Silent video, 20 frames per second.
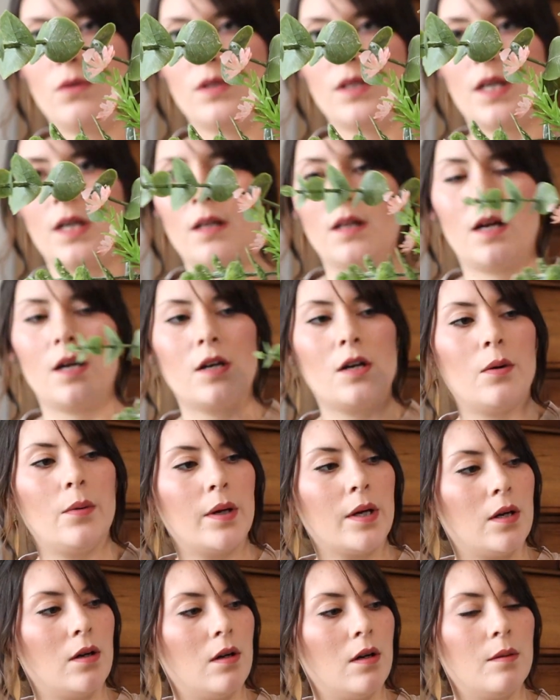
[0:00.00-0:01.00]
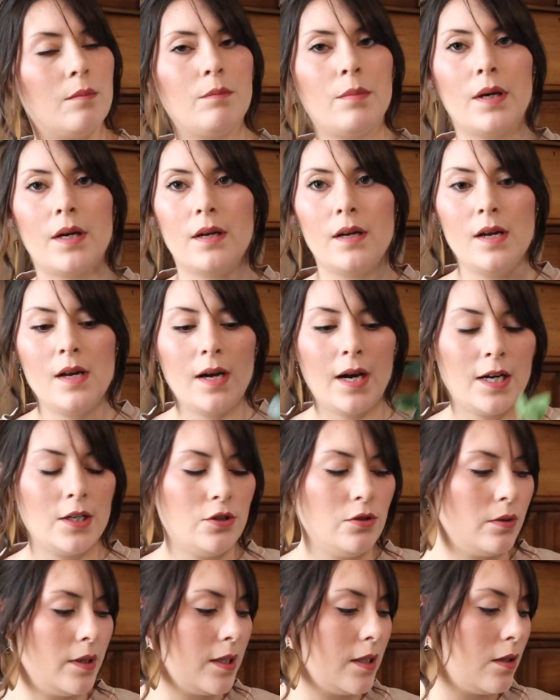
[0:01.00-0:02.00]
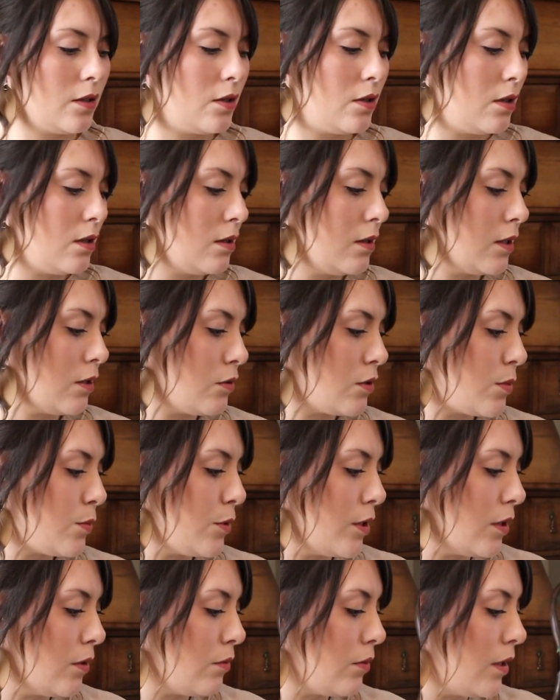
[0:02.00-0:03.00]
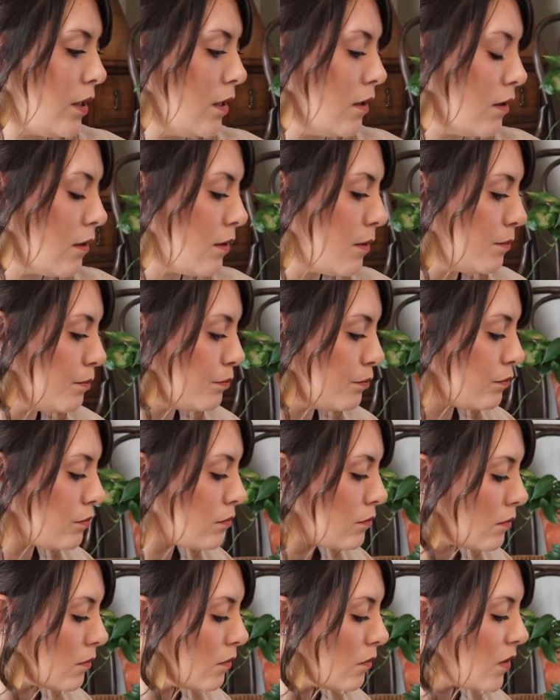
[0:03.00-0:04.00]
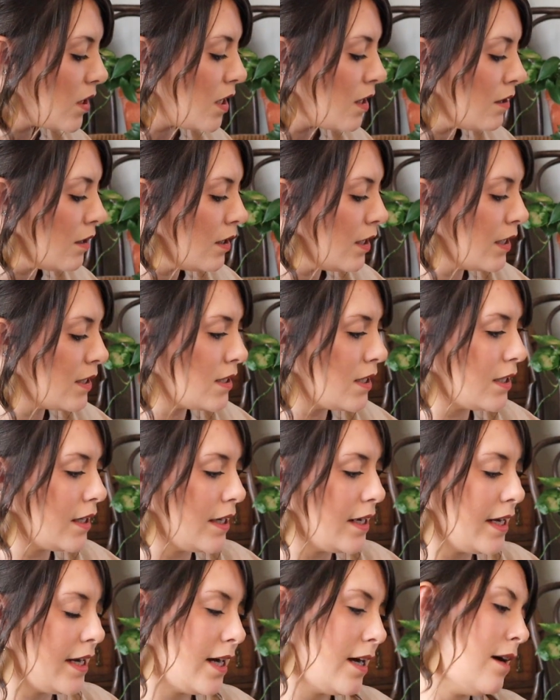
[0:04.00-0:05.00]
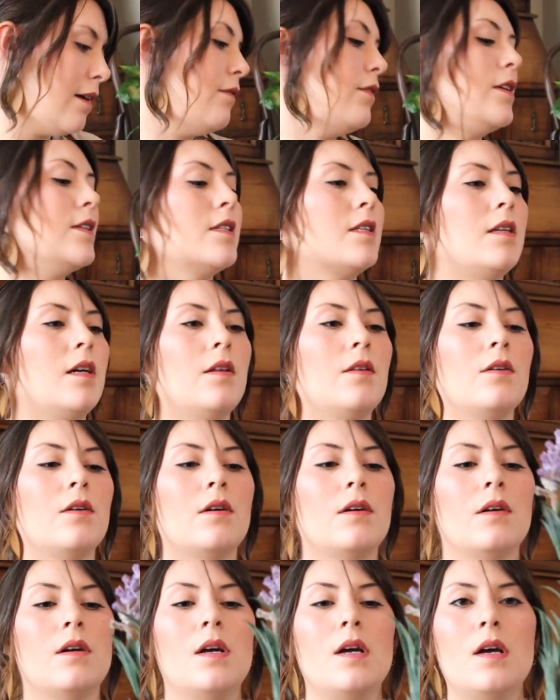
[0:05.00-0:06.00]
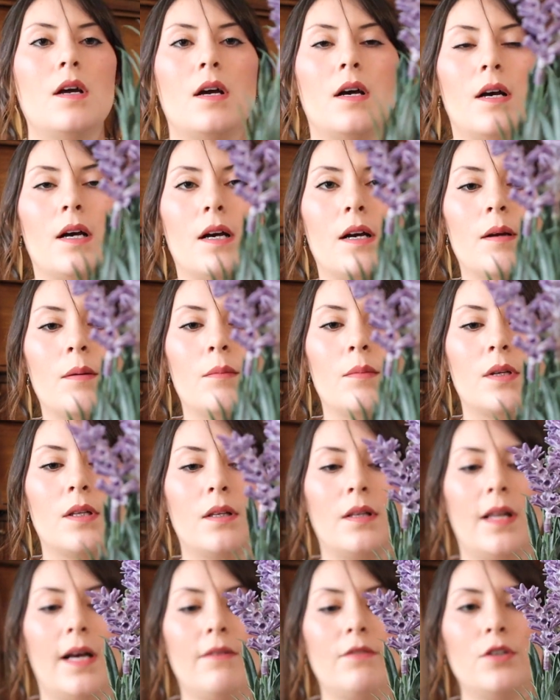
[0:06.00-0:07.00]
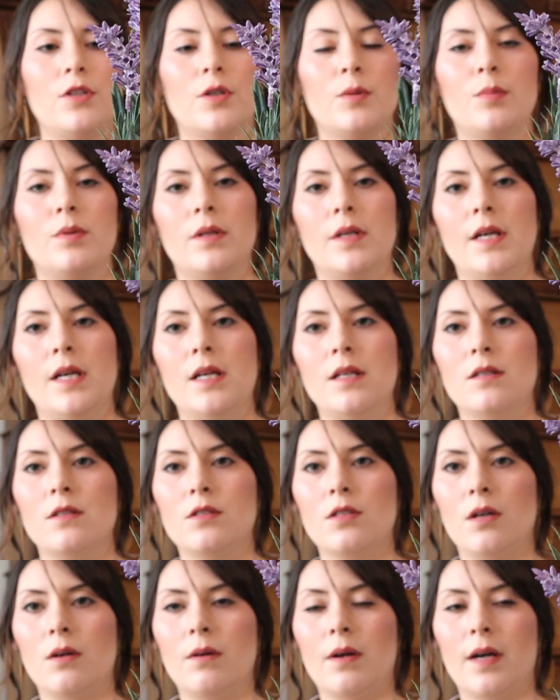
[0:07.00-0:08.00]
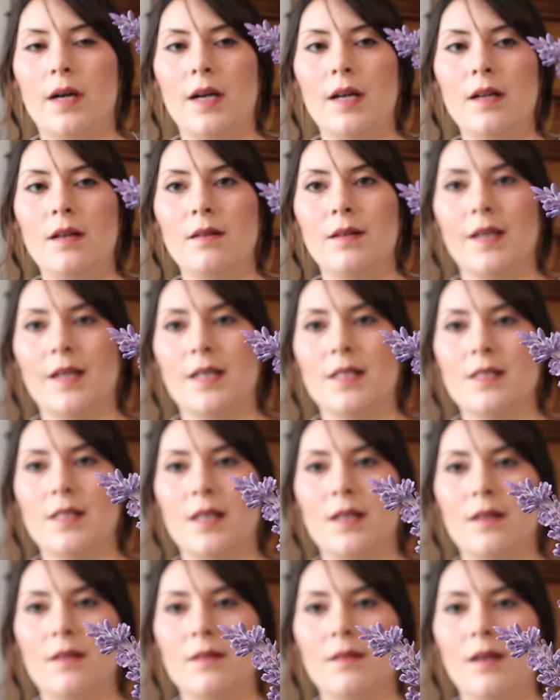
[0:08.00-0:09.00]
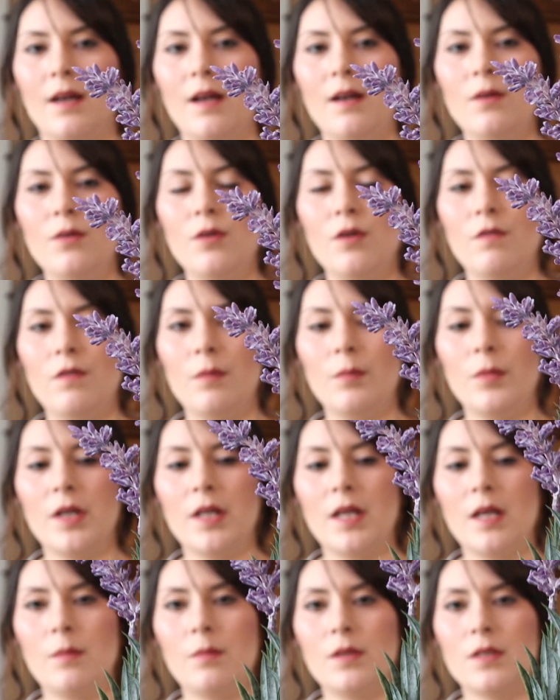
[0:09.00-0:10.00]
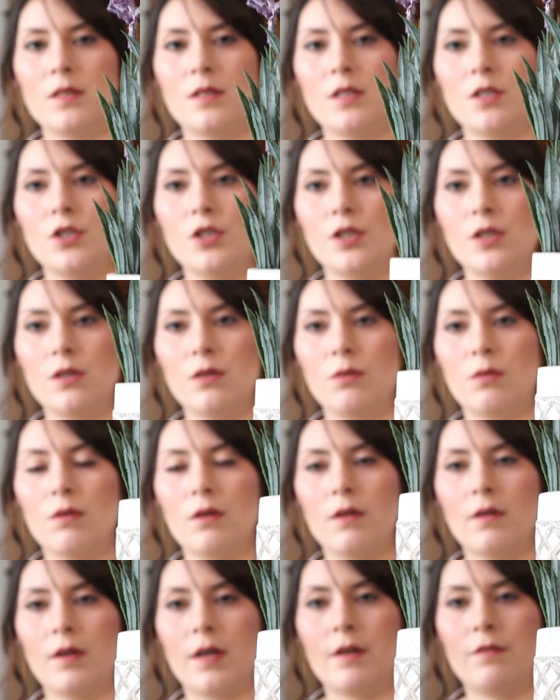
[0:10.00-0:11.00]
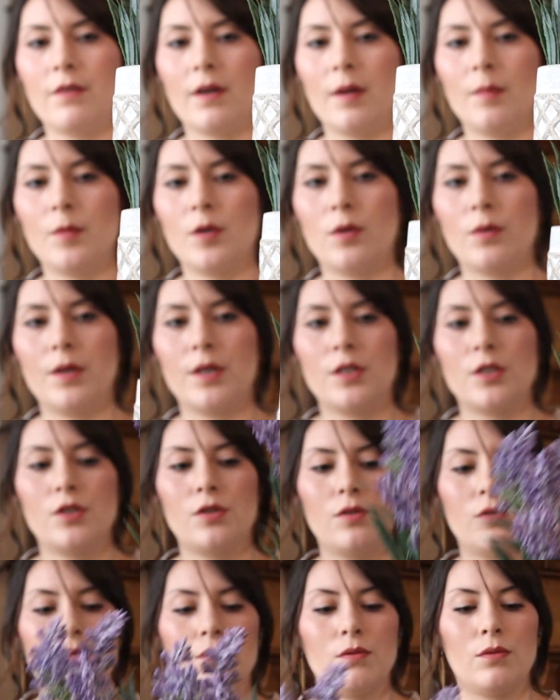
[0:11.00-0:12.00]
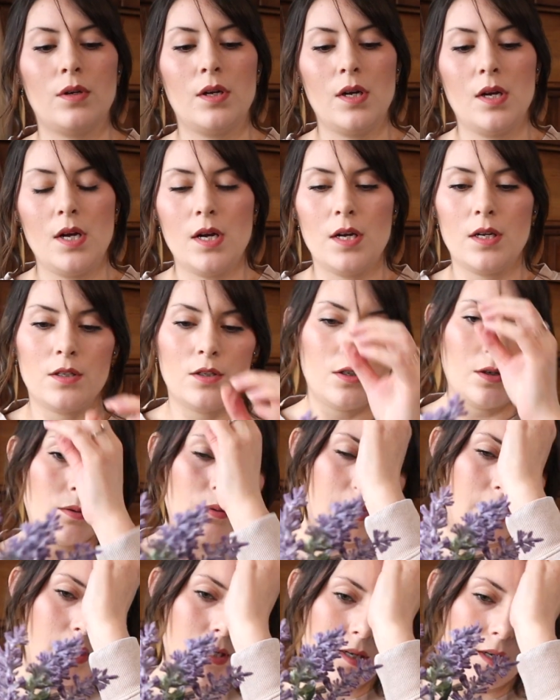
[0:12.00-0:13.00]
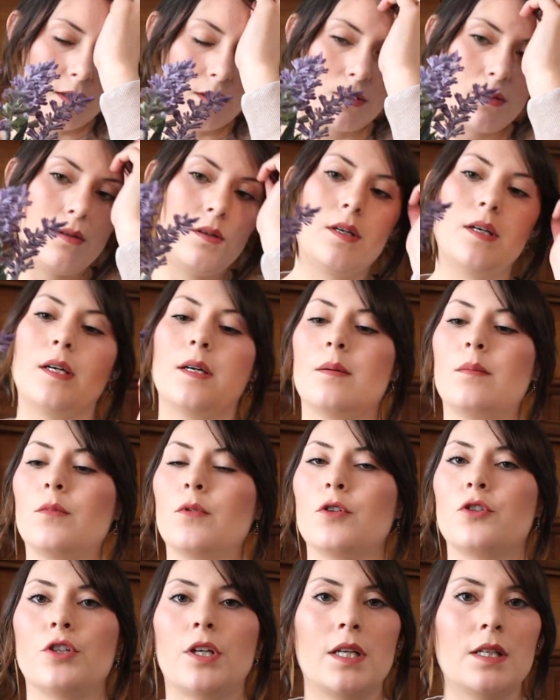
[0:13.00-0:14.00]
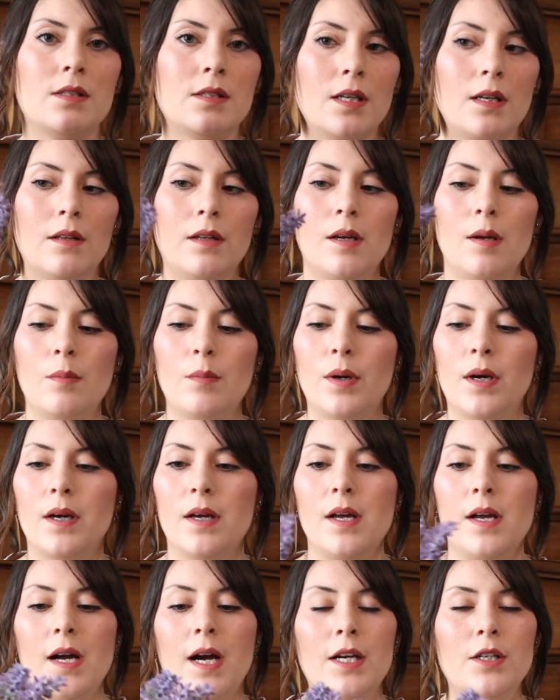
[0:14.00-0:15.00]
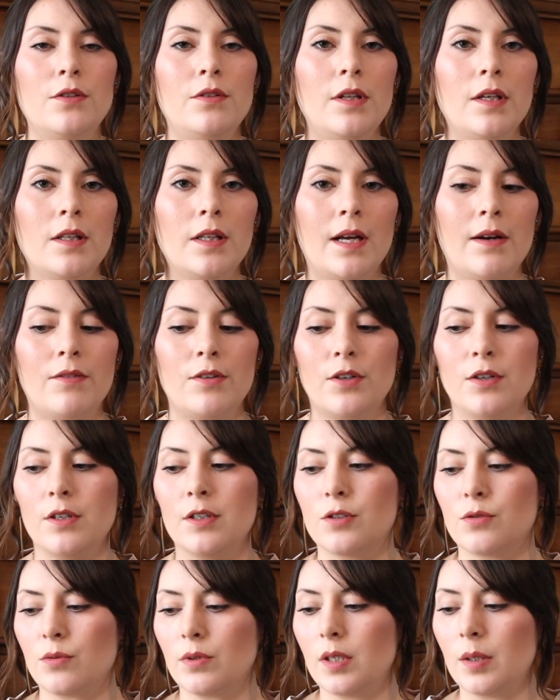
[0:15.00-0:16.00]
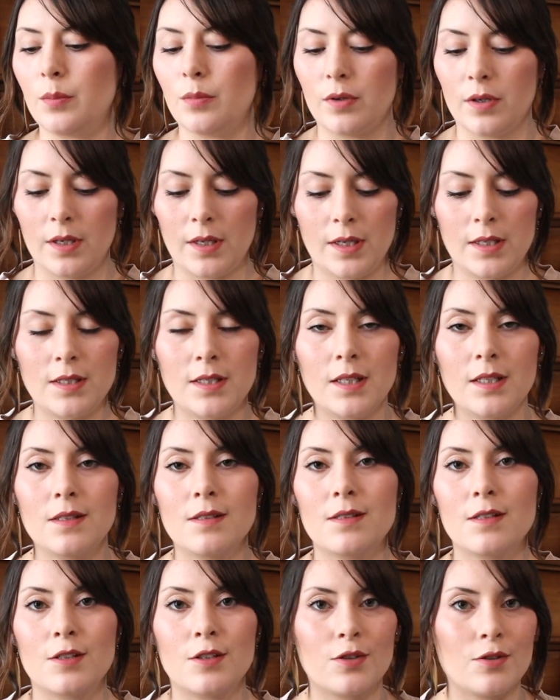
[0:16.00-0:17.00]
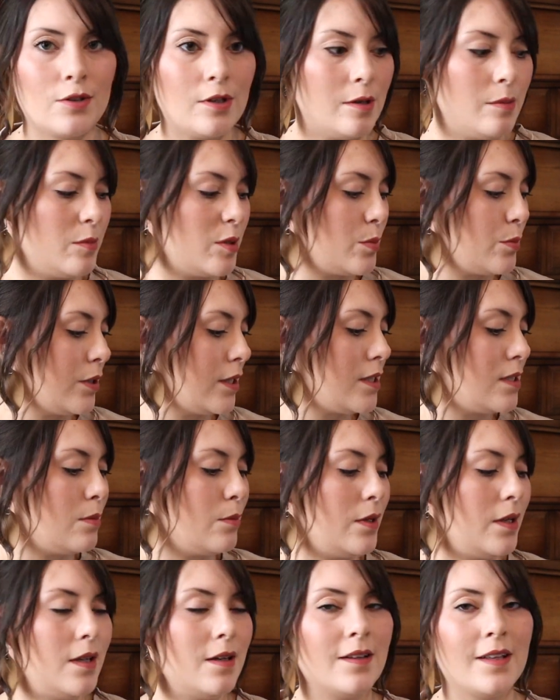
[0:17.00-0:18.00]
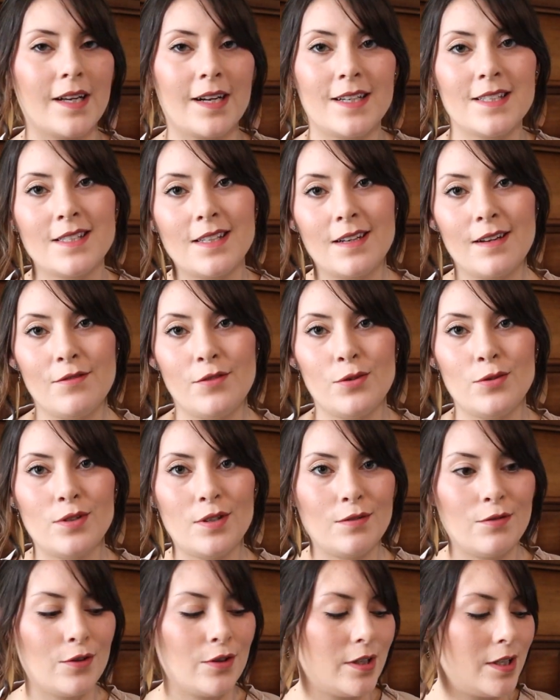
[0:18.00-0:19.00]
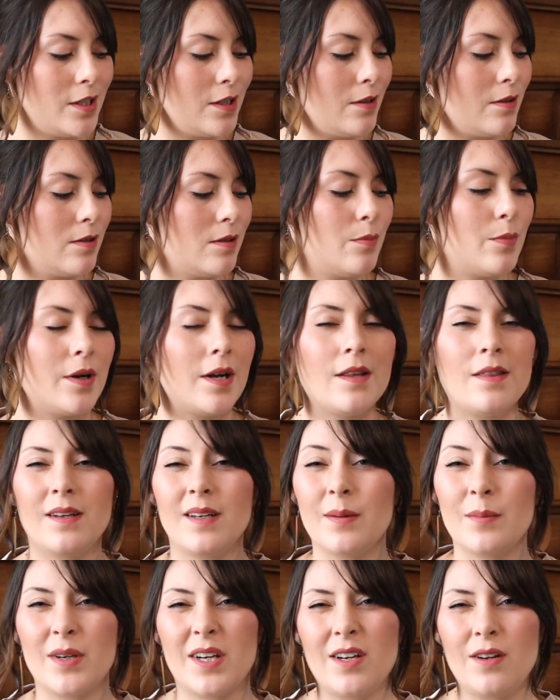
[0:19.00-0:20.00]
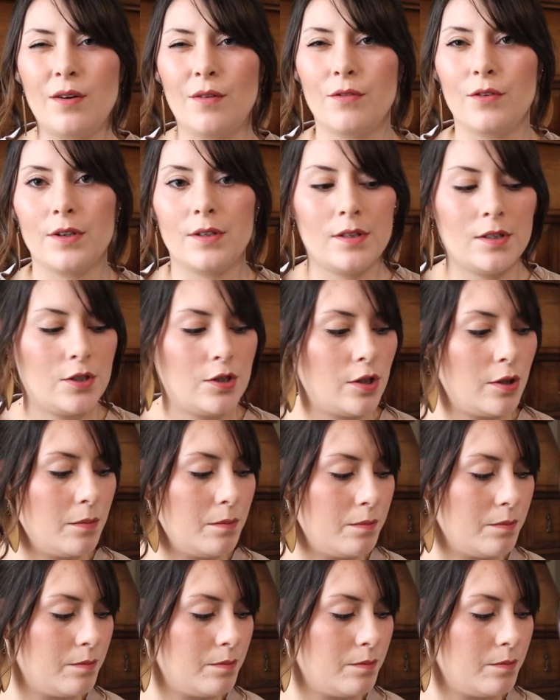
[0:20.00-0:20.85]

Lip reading: not a lot going on, but I do like a good little spring wreath. And the next thing I have is another lavender plant. So like I said, I don't know if I'm going to keep this year or if I'm going to donate it or try to sell it, but I do think lavender is really pretty. It does scream spring to me. Like I said, I've used it for years, but I think I'm kind of over it this year.